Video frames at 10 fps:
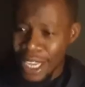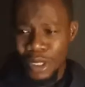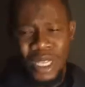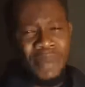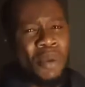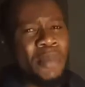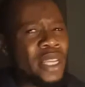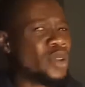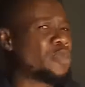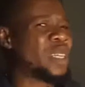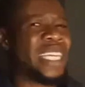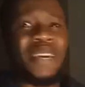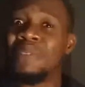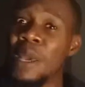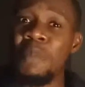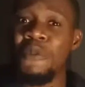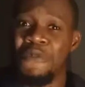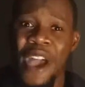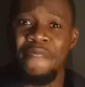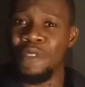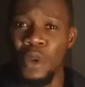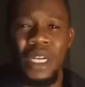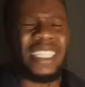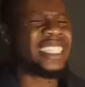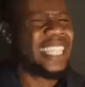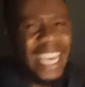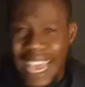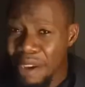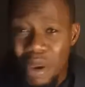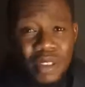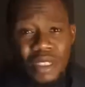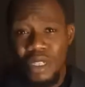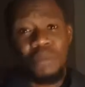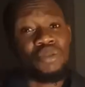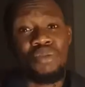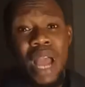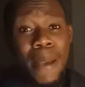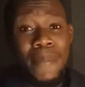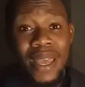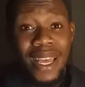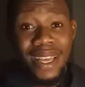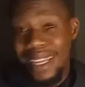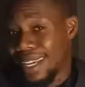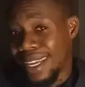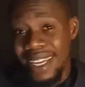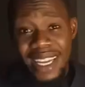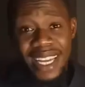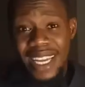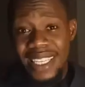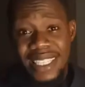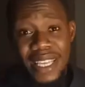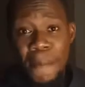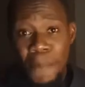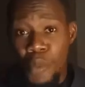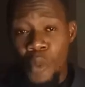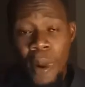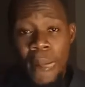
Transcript: So the moment you give them the $5, they are going to subscribe. It's simple.